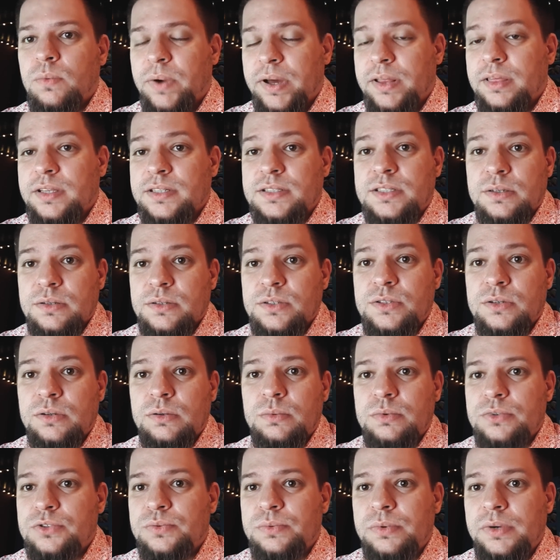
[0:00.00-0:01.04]
when this
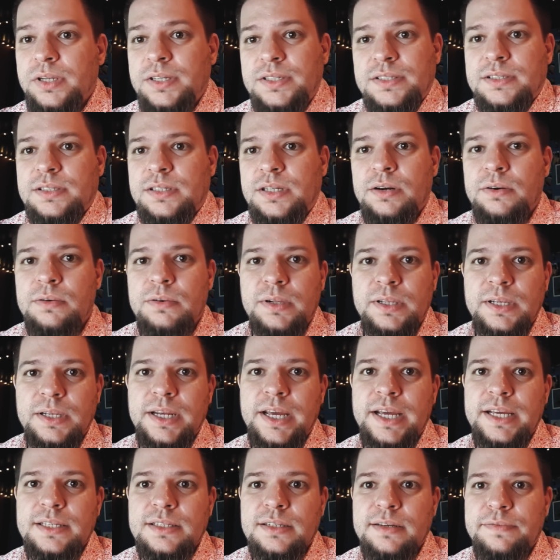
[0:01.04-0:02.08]
console was released, the early
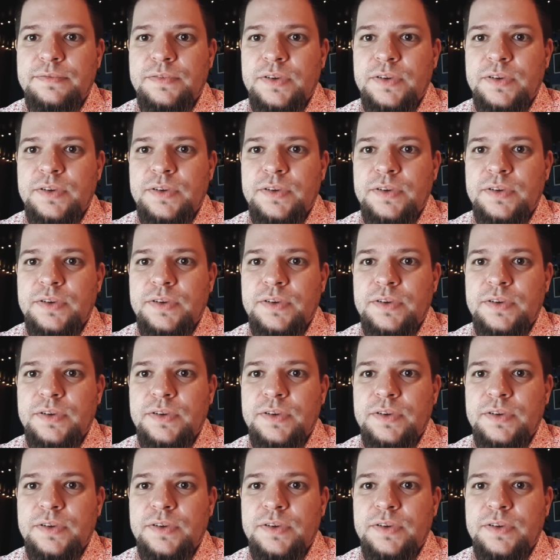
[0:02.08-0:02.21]
days of